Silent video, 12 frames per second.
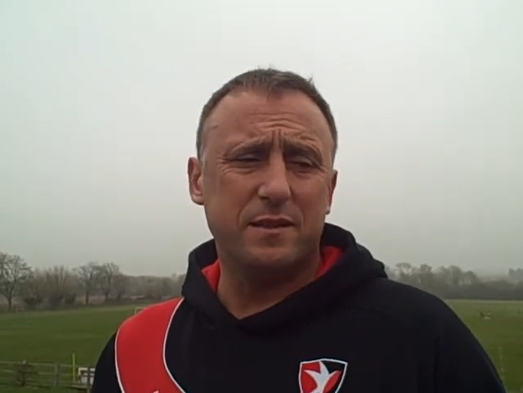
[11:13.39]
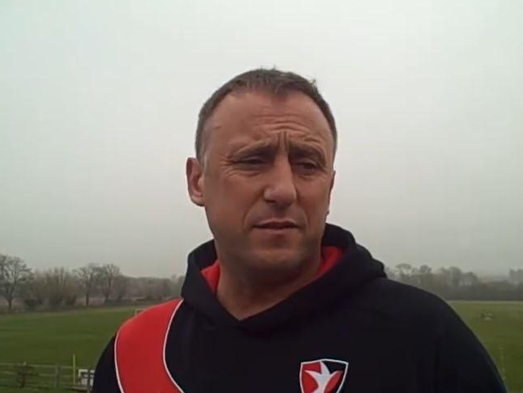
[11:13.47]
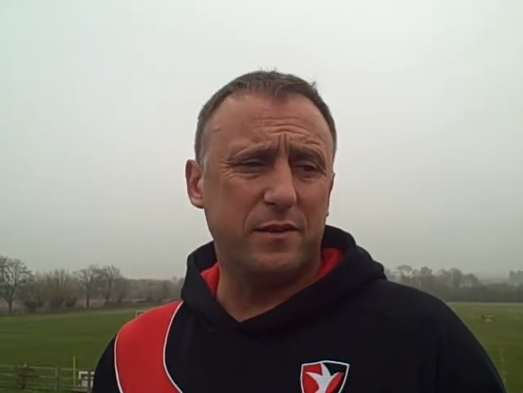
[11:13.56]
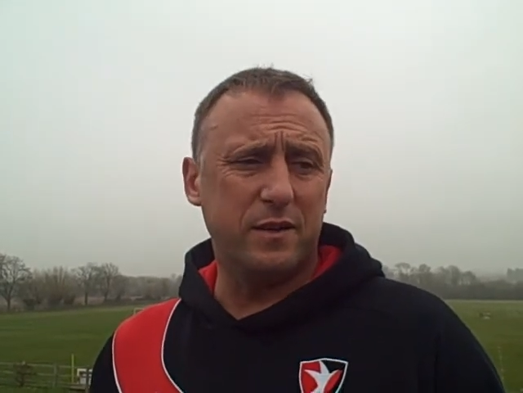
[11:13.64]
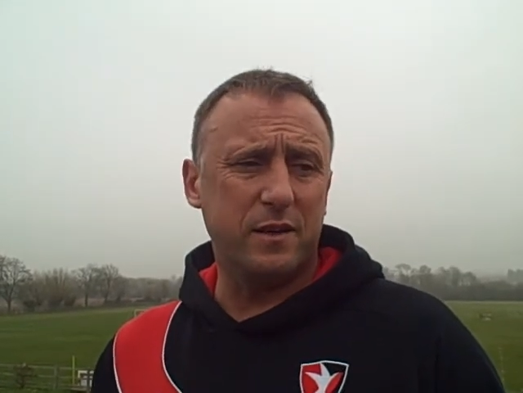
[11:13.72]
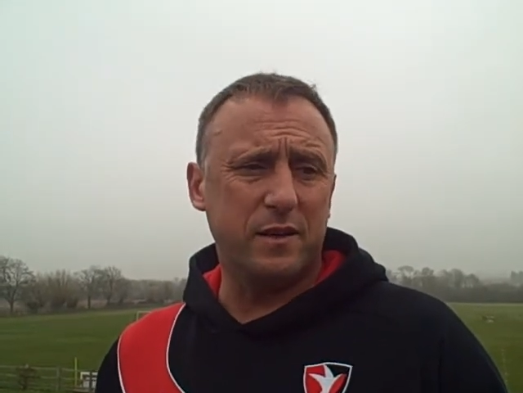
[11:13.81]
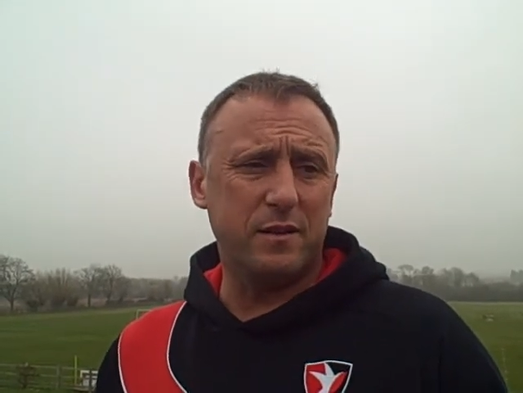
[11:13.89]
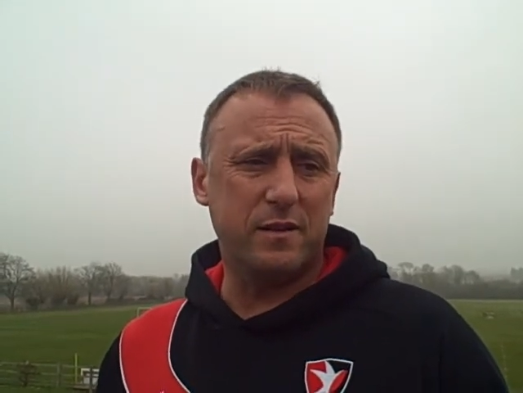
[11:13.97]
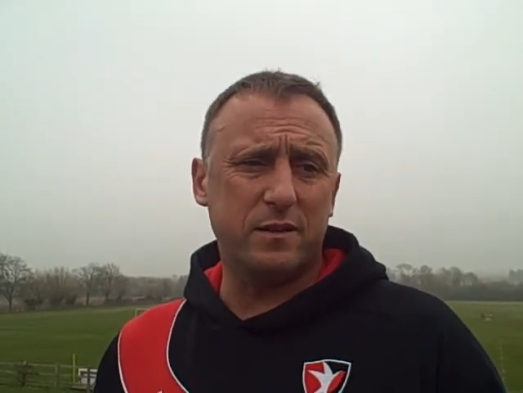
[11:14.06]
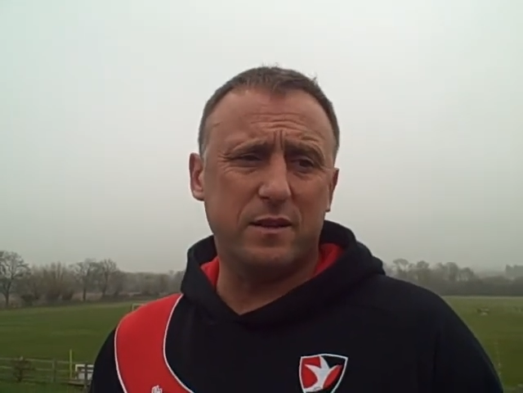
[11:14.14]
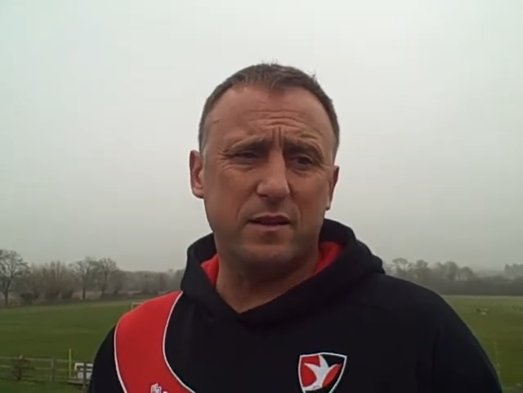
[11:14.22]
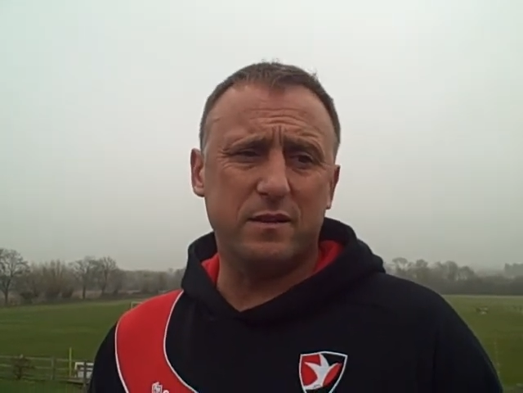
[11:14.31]
for
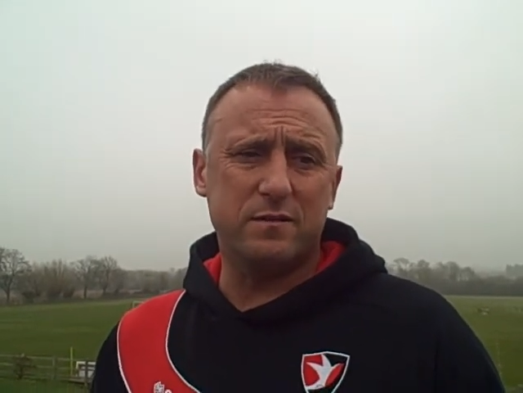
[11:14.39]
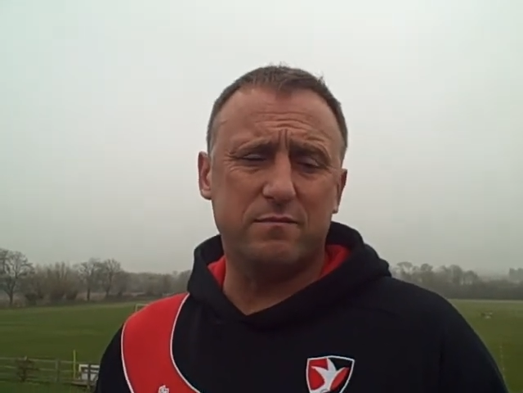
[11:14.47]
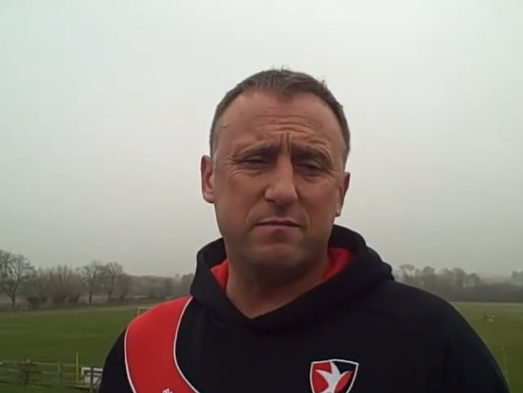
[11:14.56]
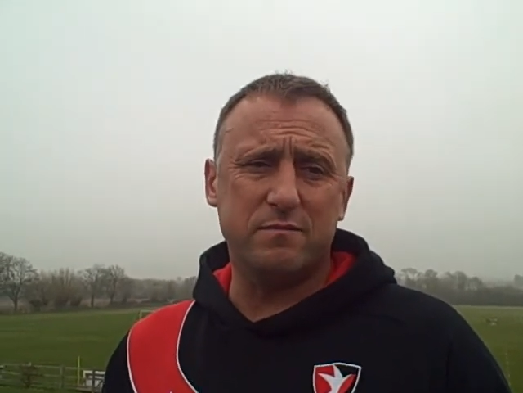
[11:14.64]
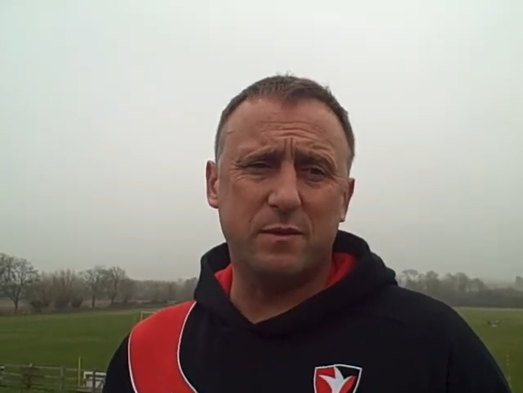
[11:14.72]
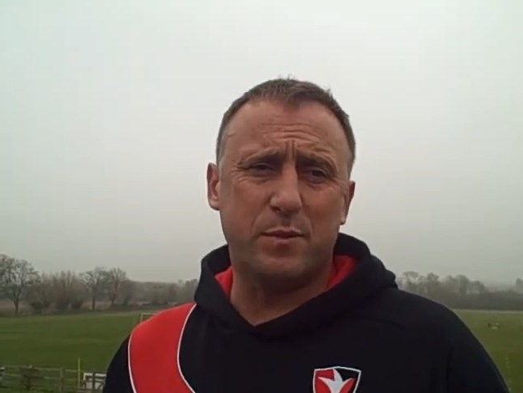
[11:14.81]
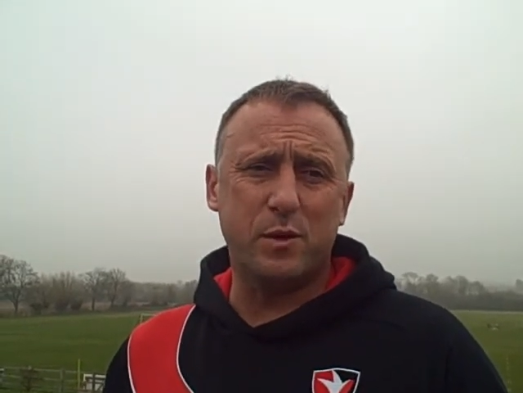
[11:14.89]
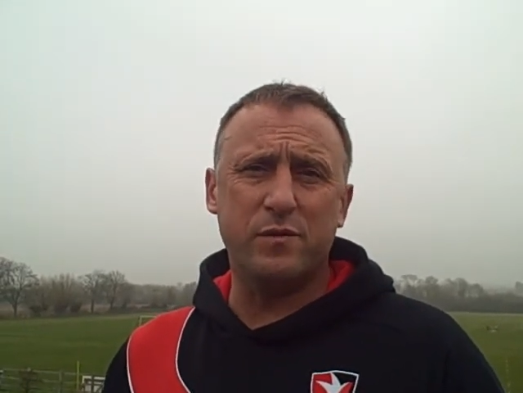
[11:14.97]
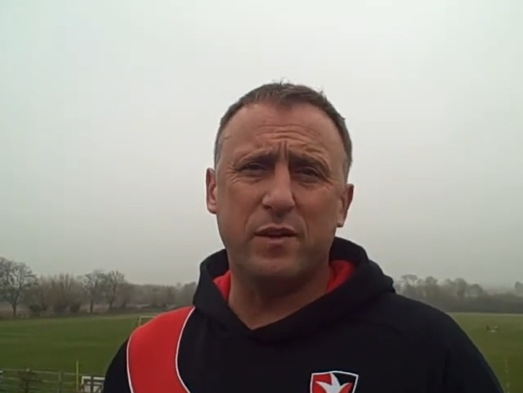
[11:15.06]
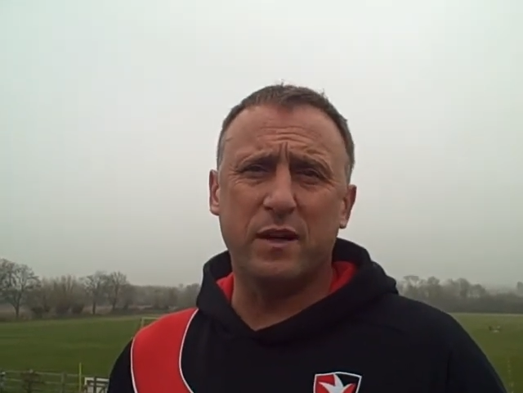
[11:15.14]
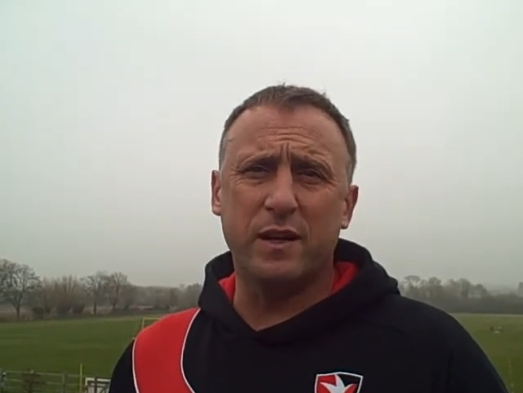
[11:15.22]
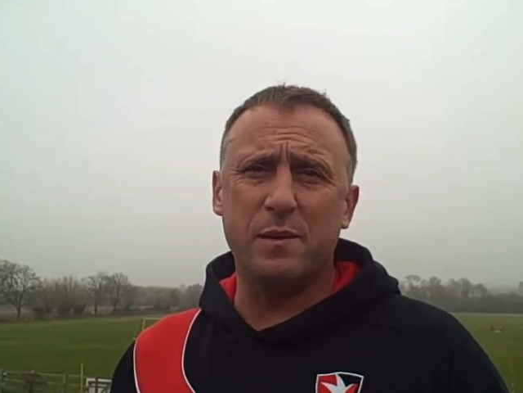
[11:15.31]
a, a, a
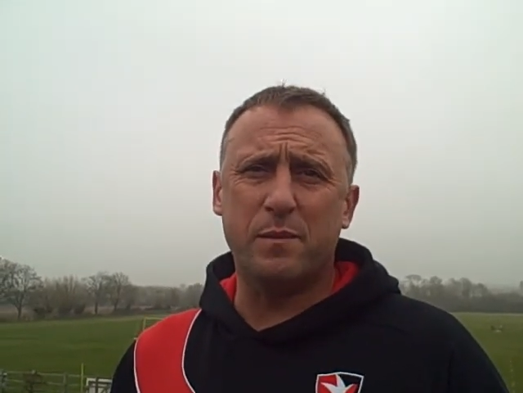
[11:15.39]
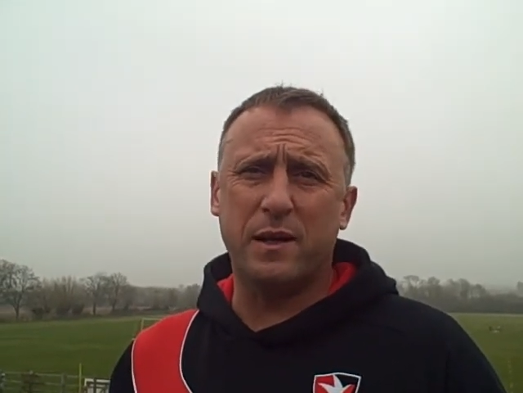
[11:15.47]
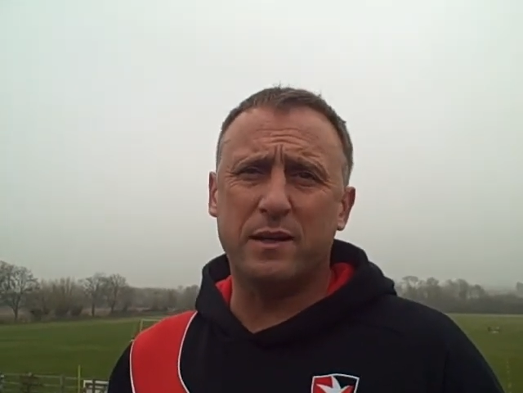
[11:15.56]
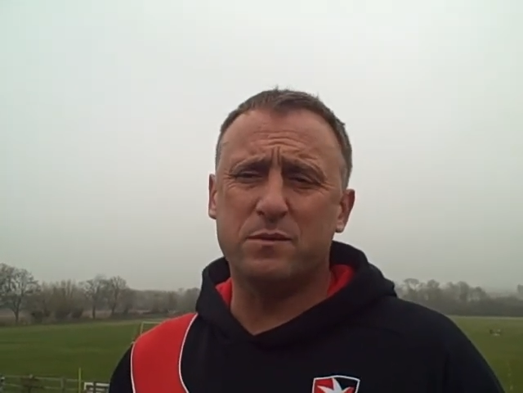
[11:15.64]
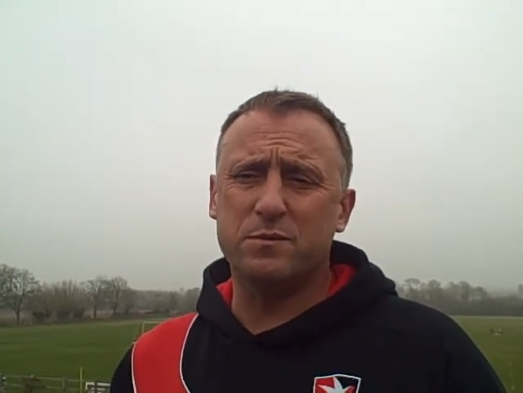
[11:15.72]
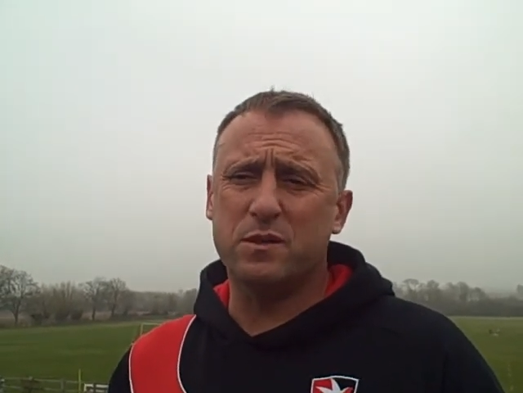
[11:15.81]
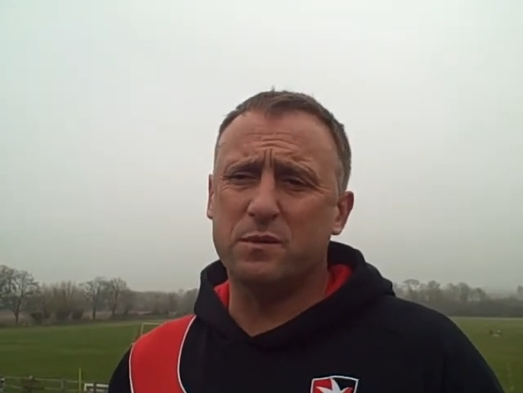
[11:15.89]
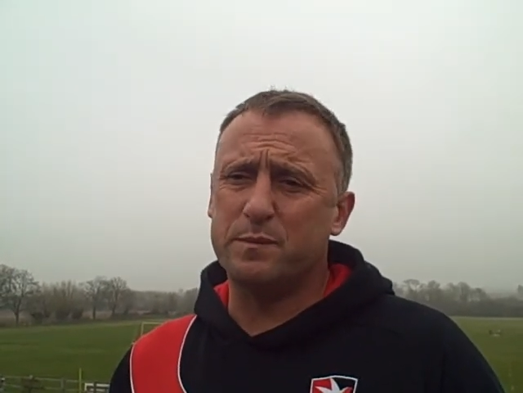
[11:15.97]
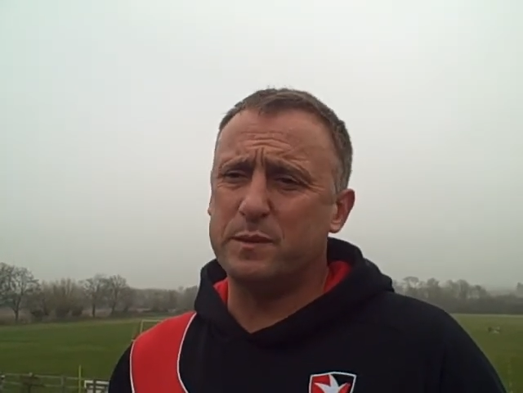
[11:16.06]
proven league player sometimes.